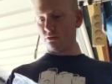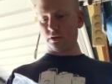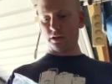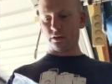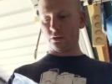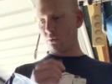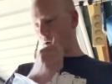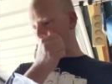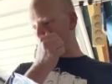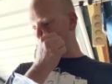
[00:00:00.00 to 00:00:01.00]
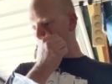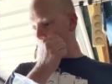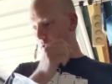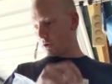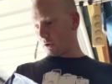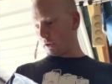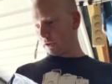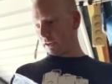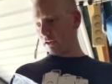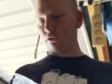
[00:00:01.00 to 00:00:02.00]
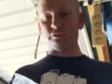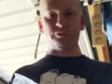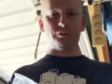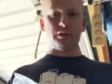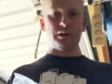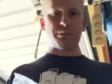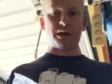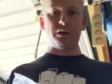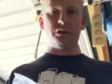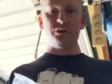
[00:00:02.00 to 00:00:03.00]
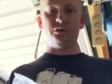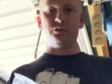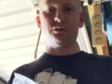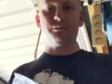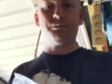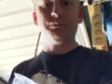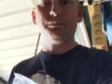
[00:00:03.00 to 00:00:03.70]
and I'm going to kill off a packet of yeast.